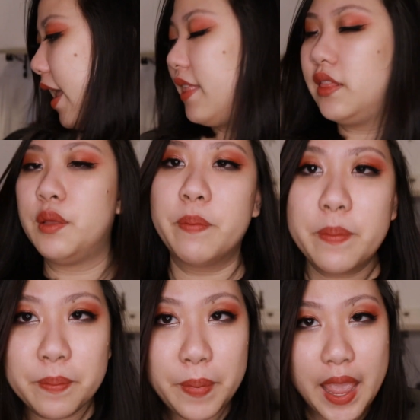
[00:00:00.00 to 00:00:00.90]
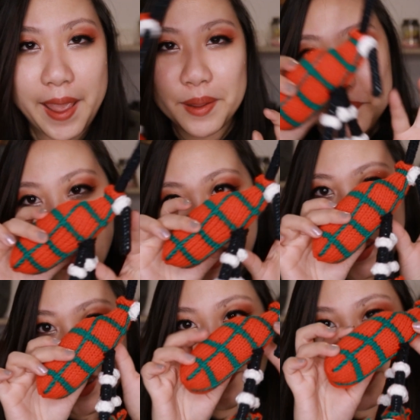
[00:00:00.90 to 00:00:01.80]
and the
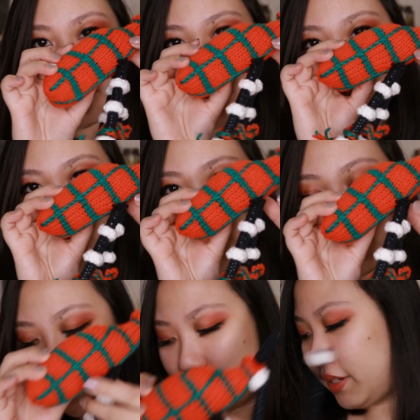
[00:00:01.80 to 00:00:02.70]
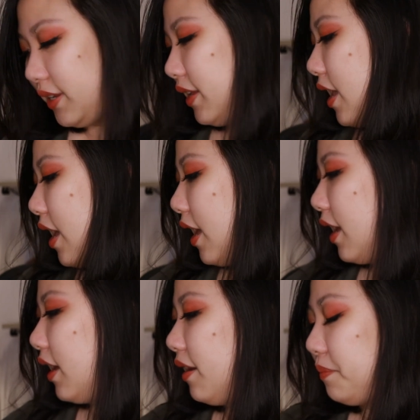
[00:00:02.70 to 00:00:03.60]
bagpipes, they're so cute.
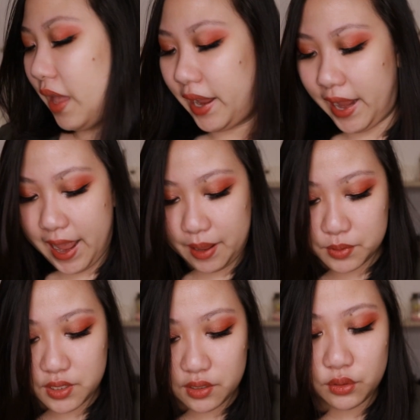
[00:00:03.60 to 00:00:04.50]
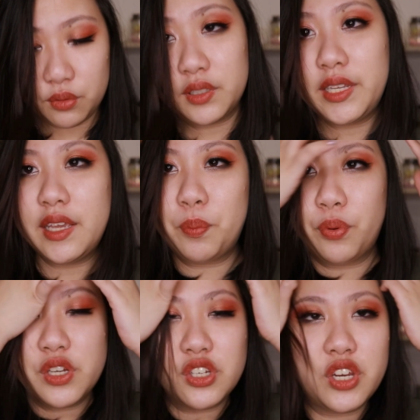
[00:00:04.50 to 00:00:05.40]
I absolutely
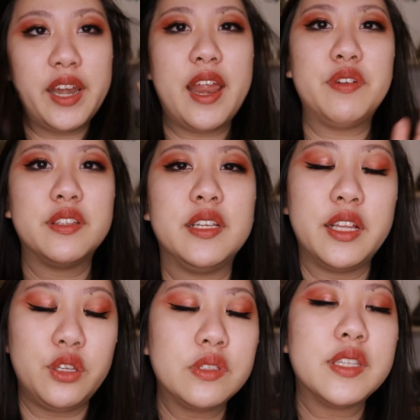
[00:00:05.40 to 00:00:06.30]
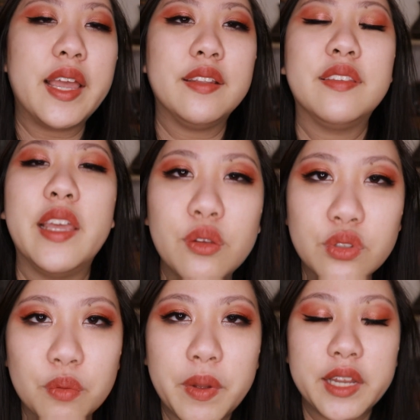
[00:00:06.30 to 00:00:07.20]
appreciate everything that you send. Thank you
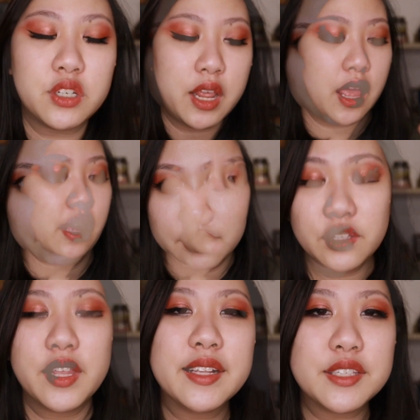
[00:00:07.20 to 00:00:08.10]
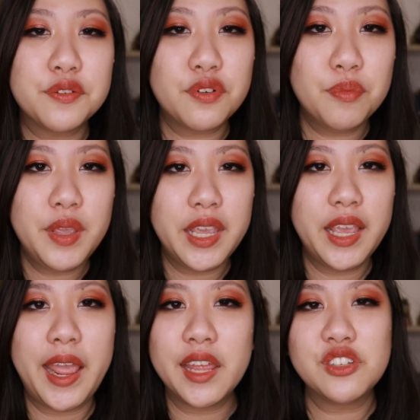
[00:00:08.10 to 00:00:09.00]
so much. So that's it from
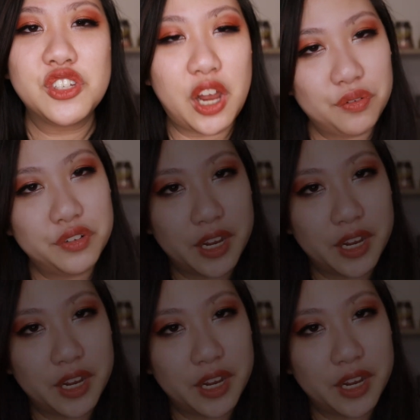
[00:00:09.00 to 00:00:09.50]
me, and ciao for